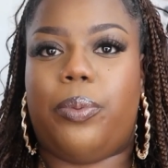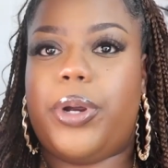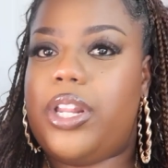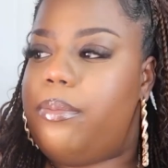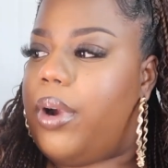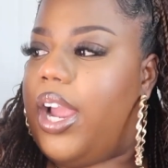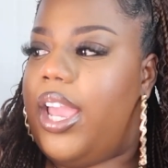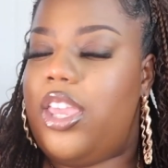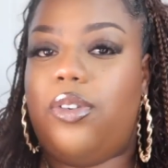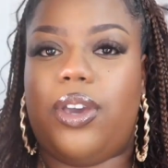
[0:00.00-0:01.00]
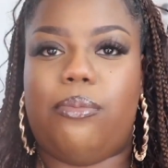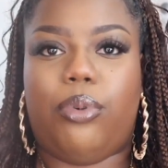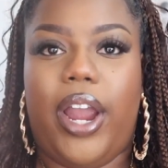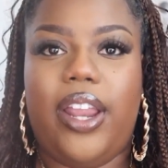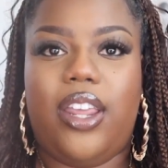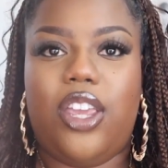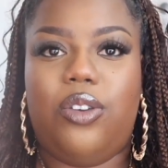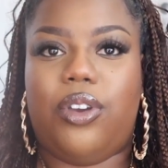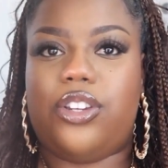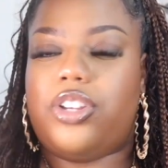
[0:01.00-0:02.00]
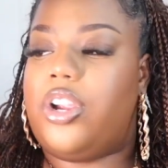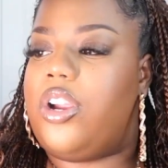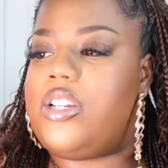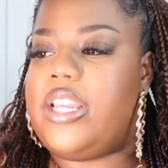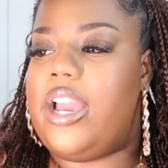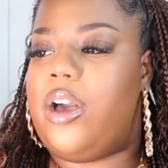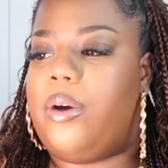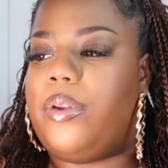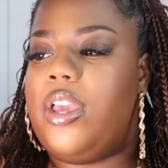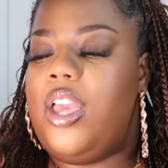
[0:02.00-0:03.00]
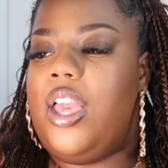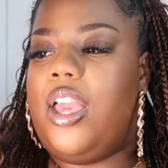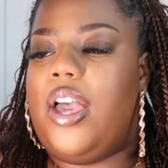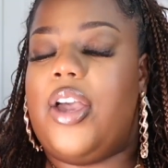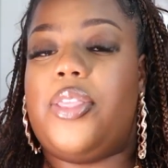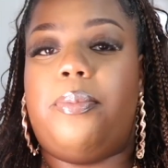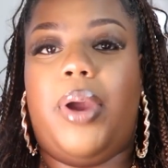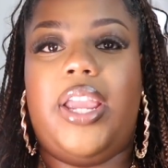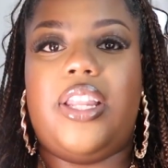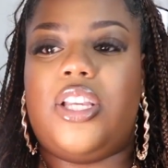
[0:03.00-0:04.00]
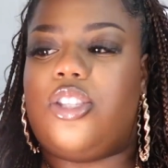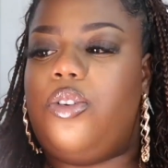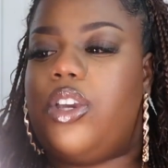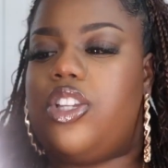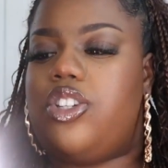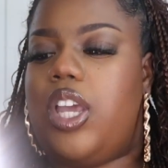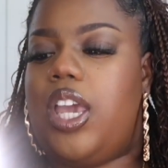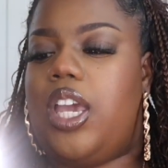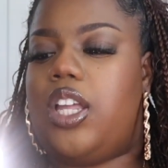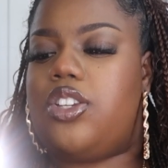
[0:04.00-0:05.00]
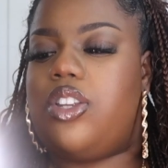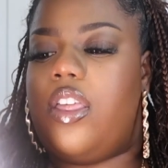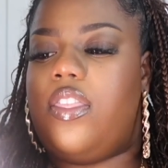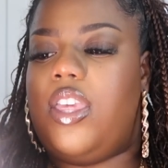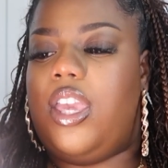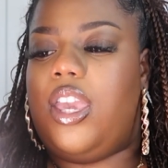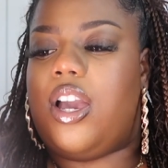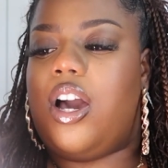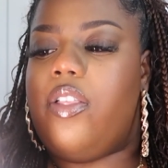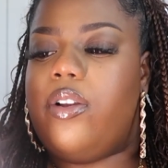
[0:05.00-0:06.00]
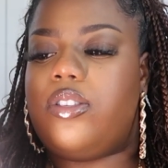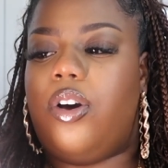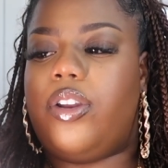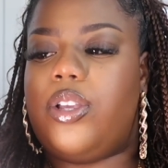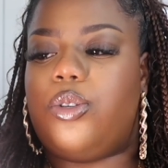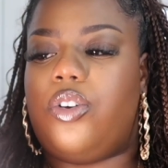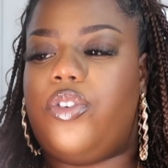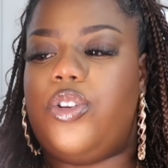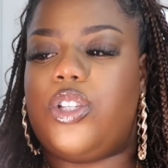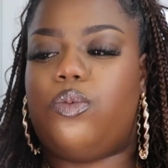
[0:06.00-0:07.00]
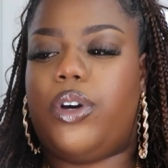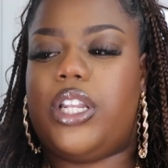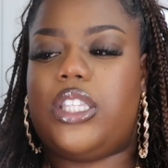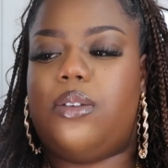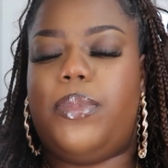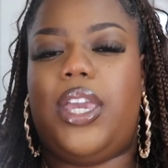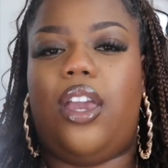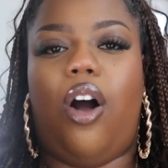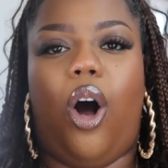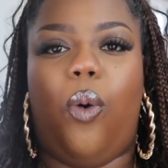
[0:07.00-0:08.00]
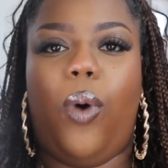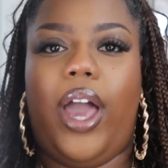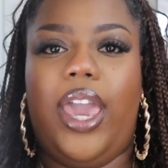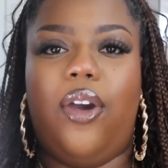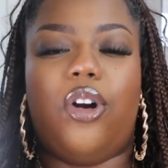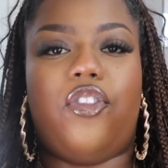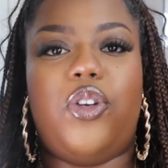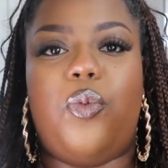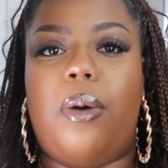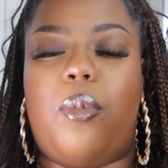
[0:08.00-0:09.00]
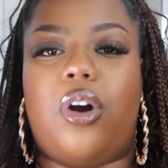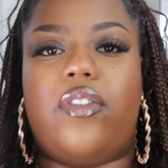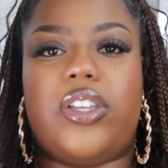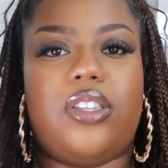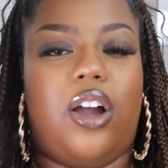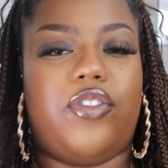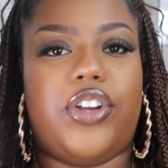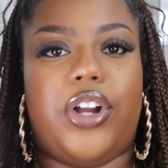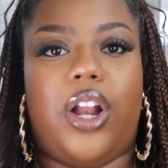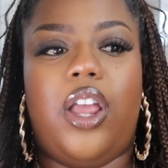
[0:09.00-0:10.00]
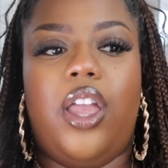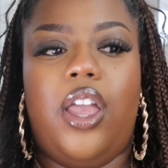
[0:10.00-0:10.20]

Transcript: pretty bright. You can brighten it, you can turn down the brightness, you can change the colors on it. So if you just want it to be all white, or if you want more of a softer